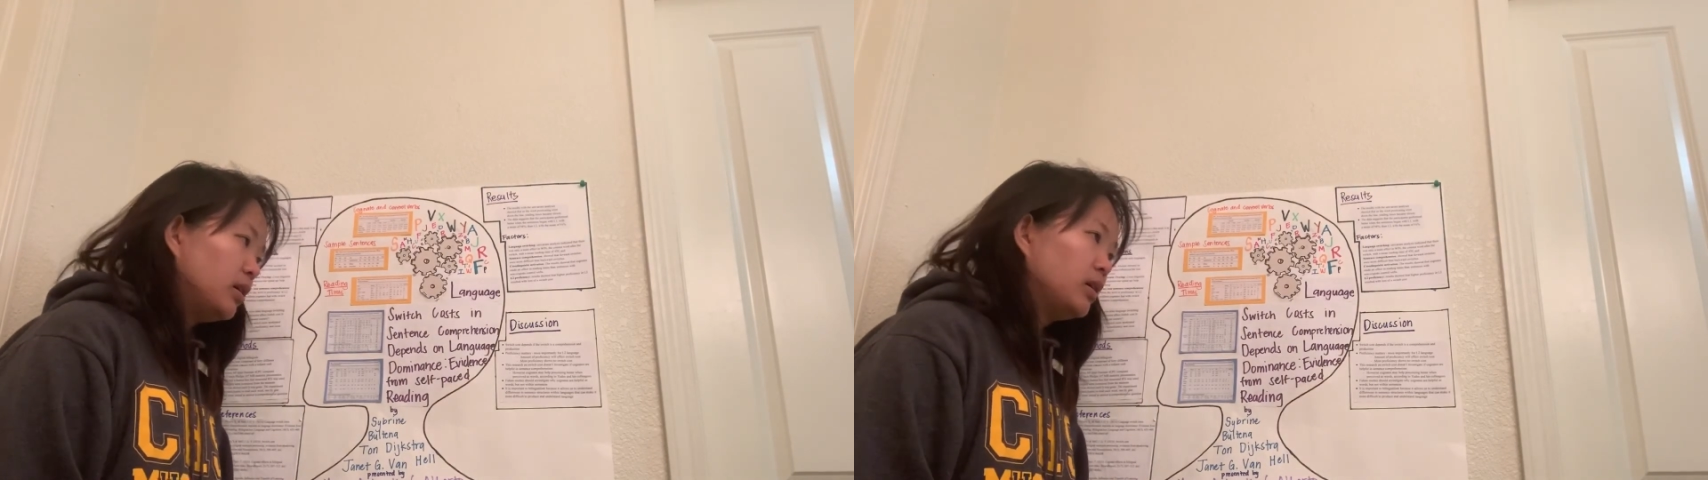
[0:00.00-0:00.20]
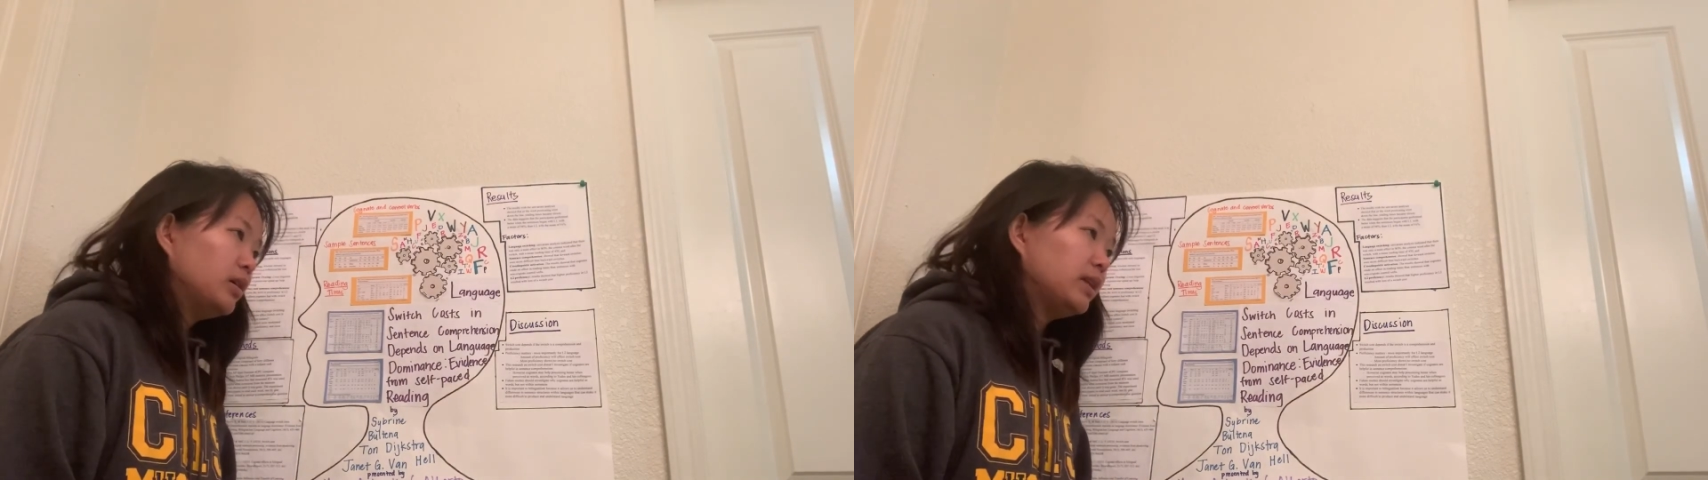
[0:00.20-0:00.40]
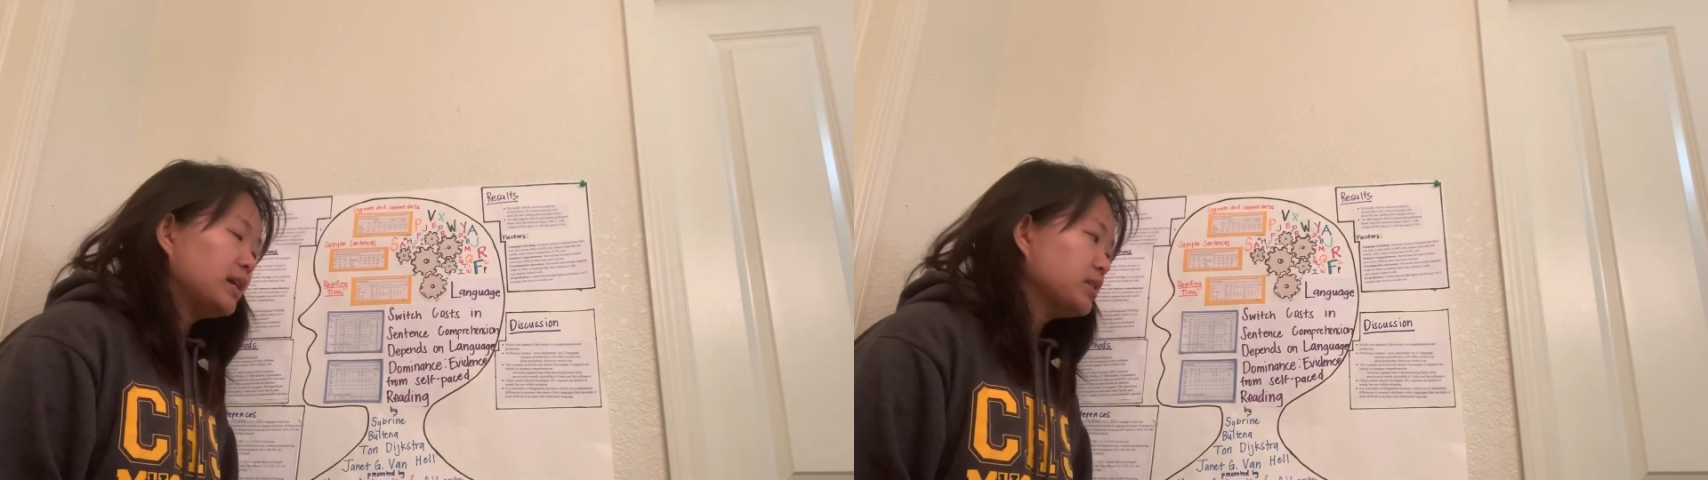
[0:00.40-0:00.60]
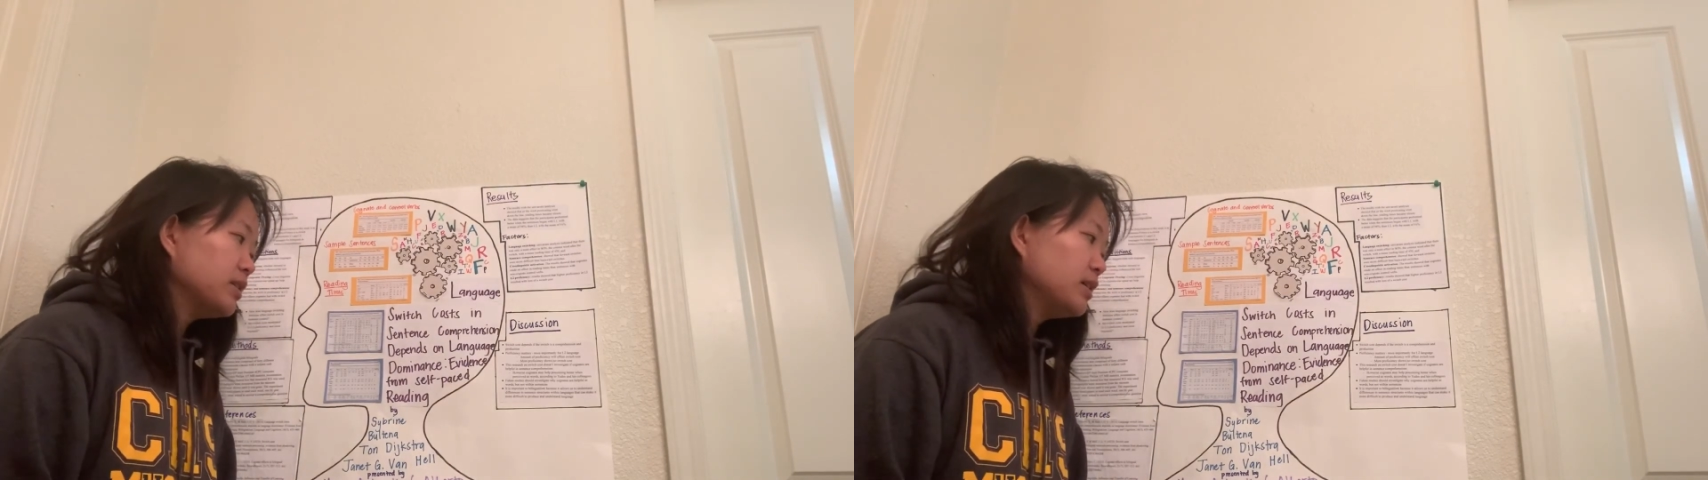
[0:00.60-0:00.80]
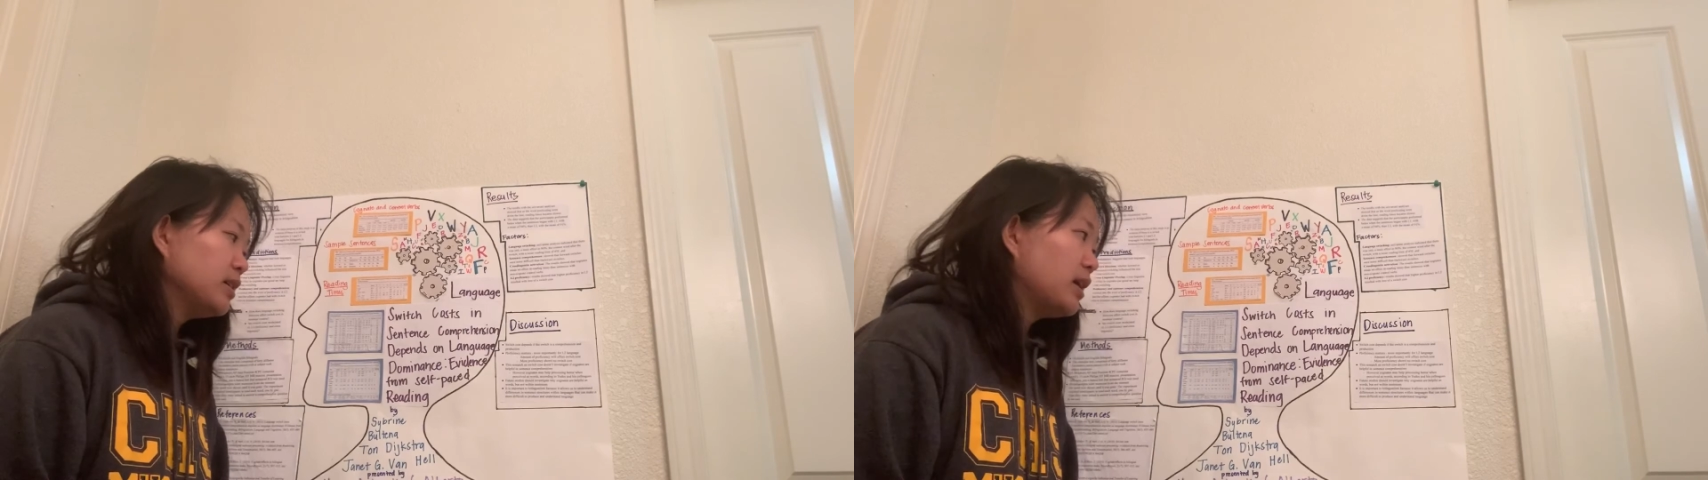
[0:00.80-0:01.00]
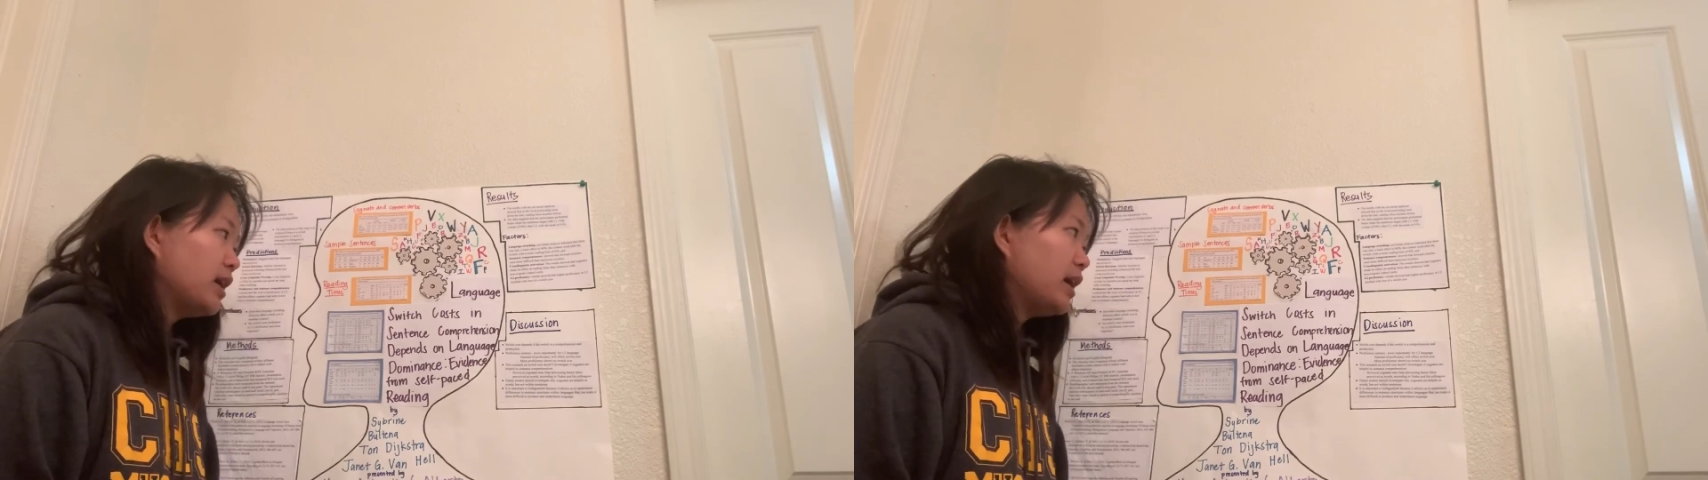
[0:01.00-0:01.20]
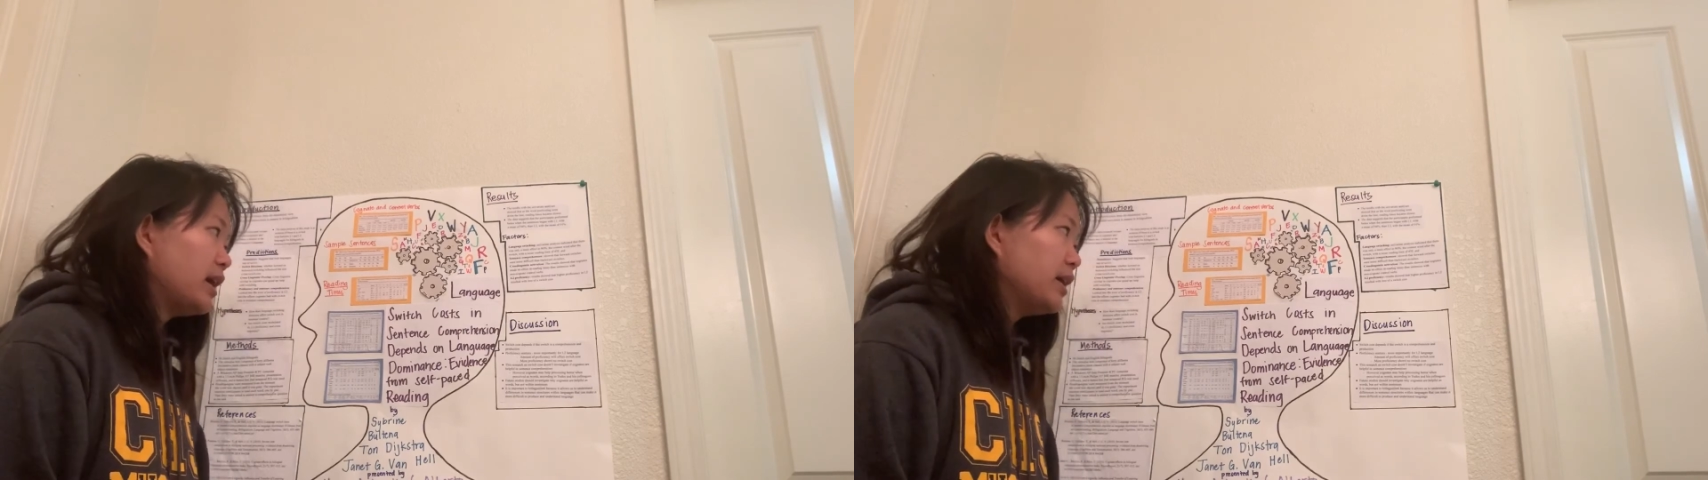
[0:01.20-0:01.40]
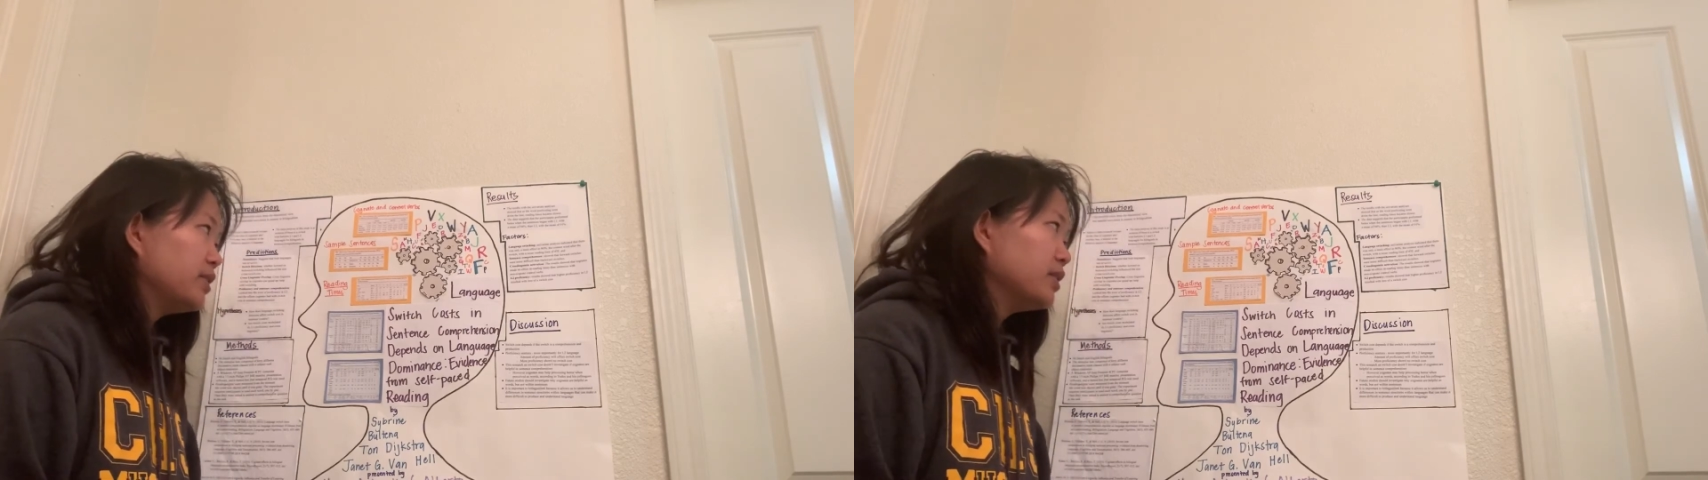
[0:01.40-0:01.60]
Lastly,
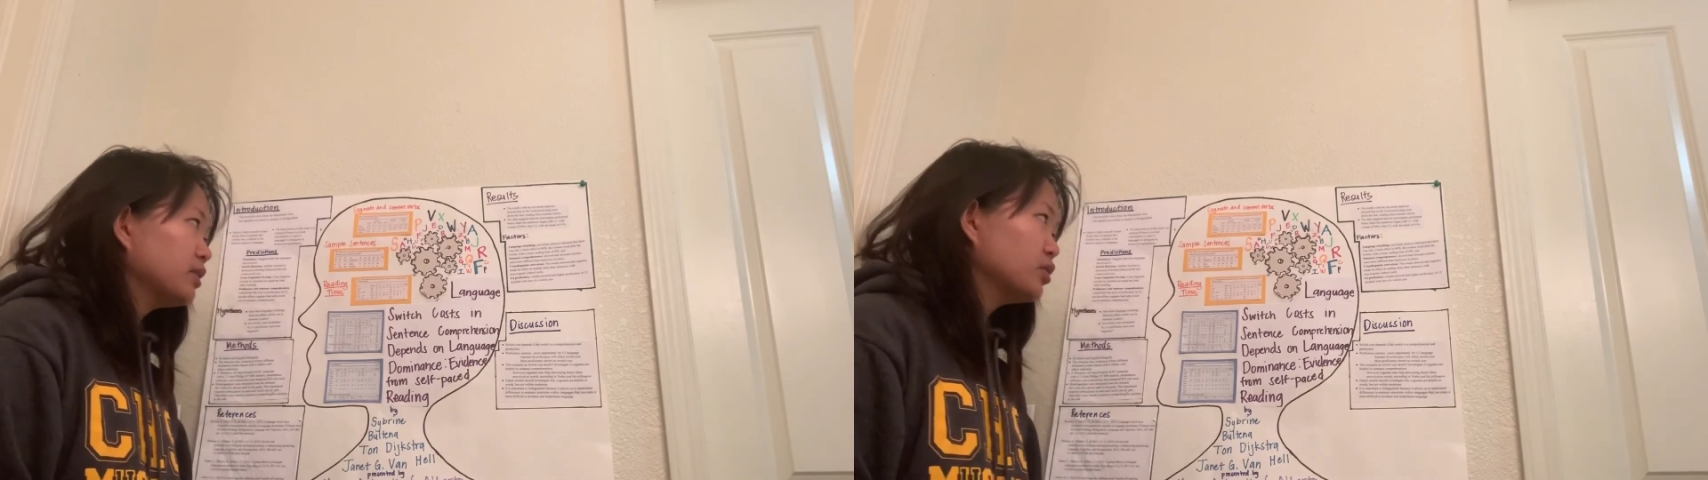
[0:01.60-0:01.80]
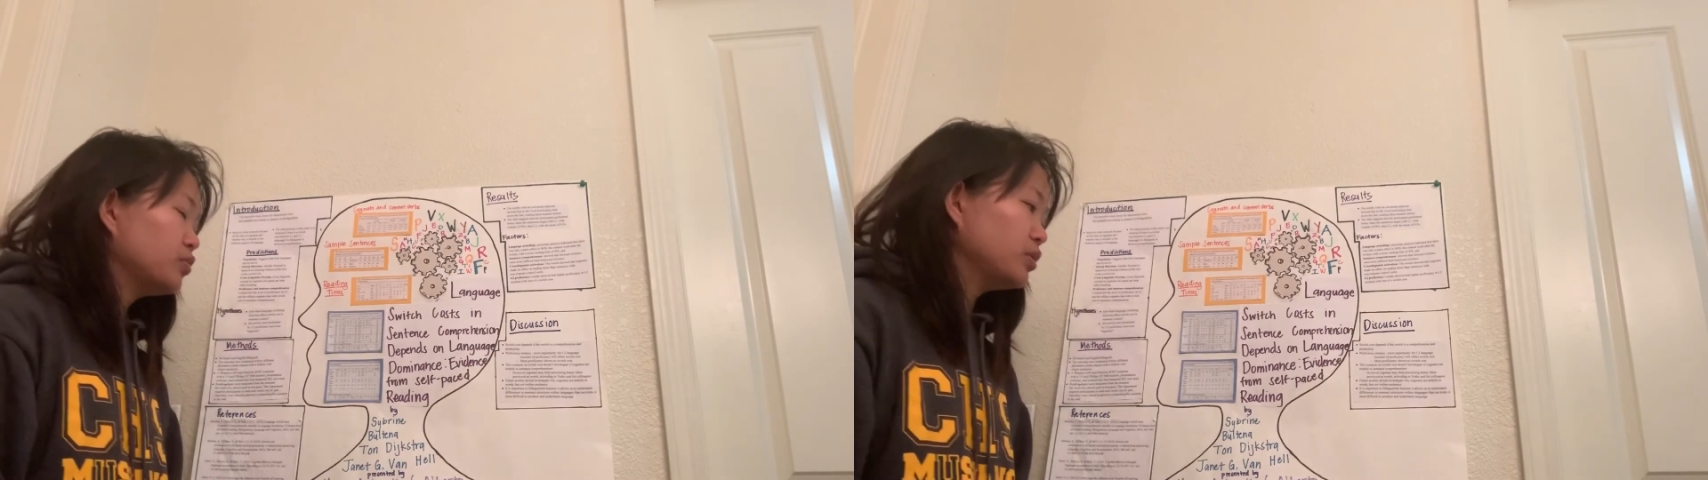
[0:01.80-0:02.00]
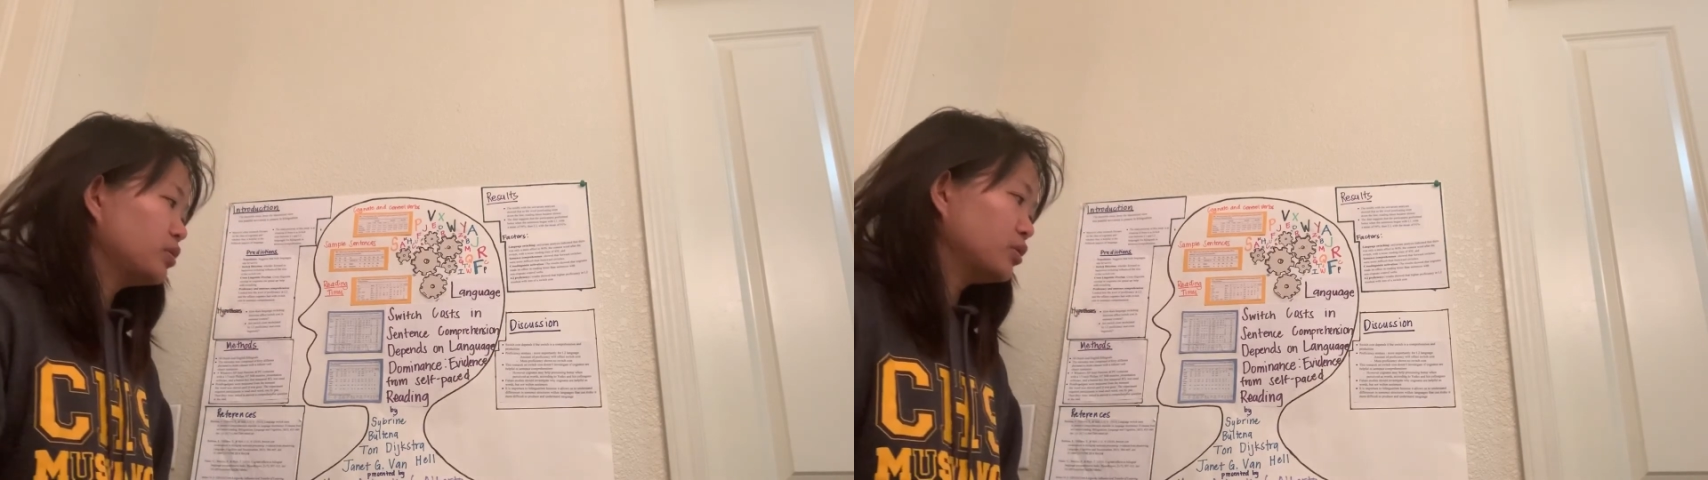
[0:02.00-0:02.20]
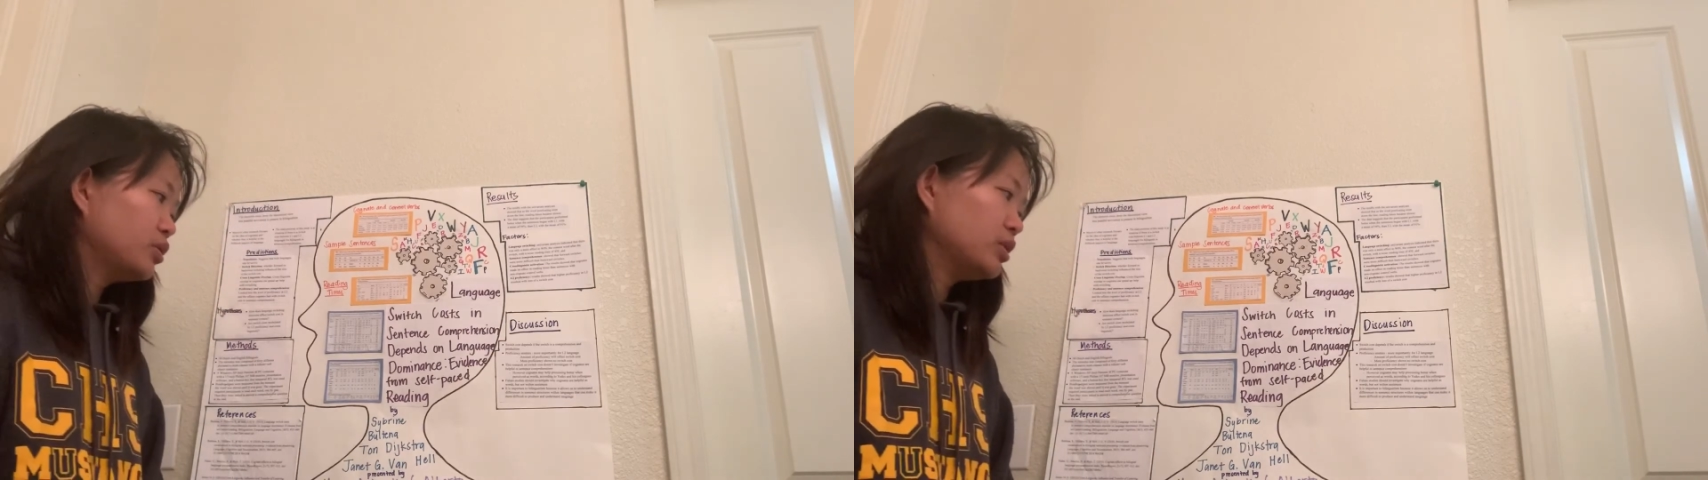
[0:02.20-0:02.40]
I think this research